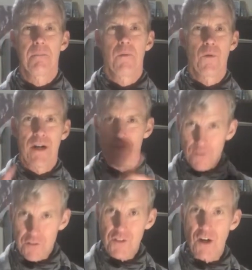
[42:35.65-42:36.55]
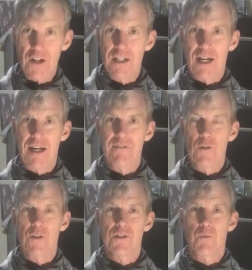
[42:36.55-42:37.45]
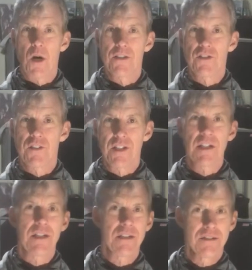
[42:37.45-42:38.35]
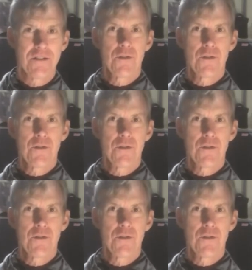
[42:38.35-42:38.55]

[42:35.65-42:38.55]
When I first started, I of course watched the